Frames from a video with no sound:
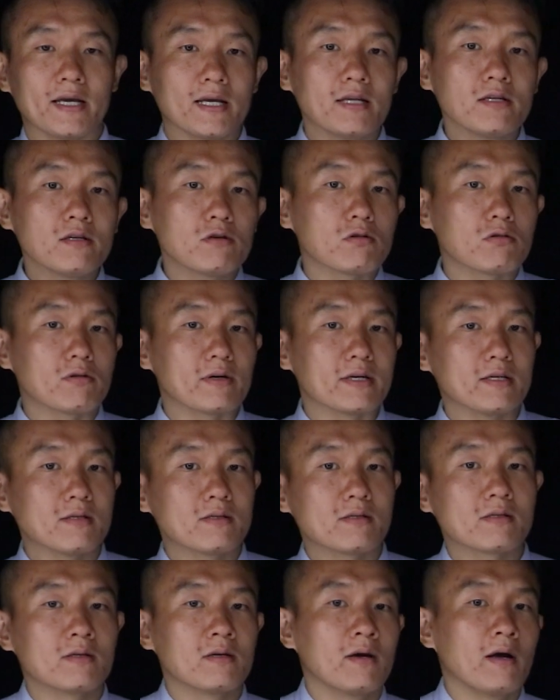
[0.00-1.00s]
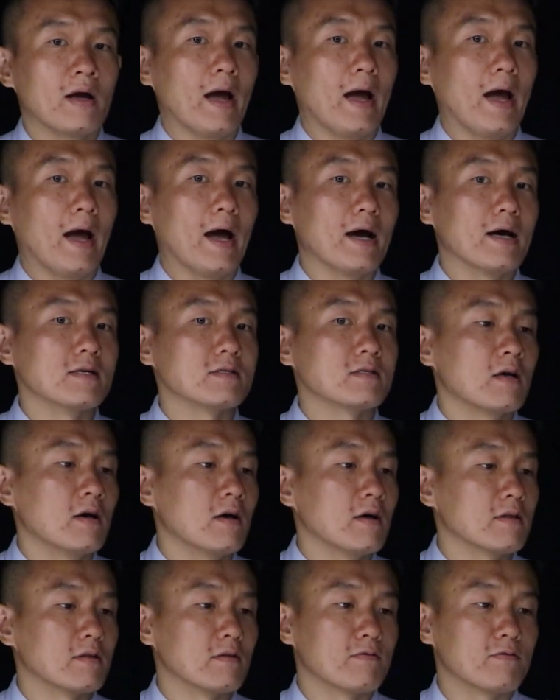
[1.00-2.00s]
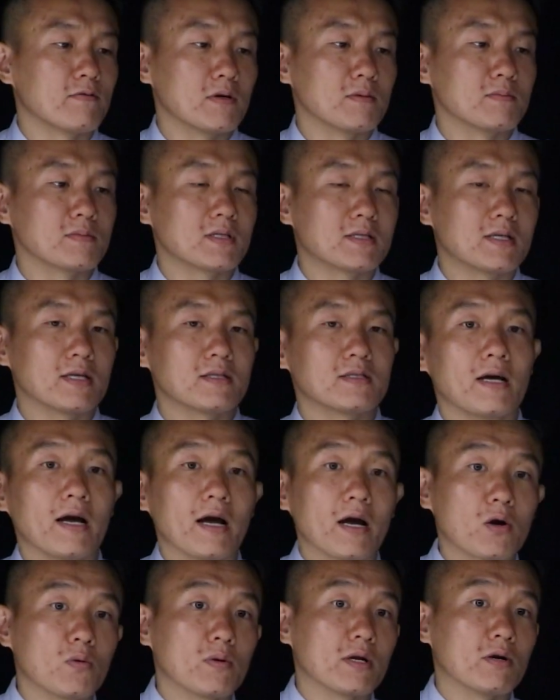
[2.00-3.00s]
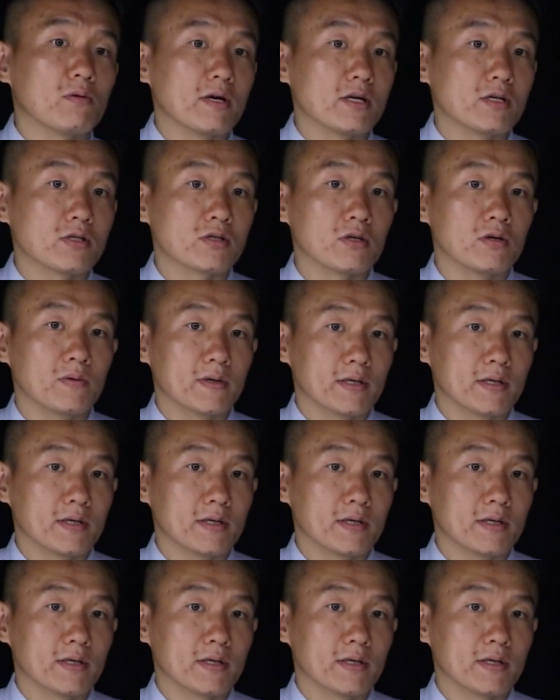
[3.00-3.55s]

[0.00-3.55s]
increase as the firm's debt to equity ratio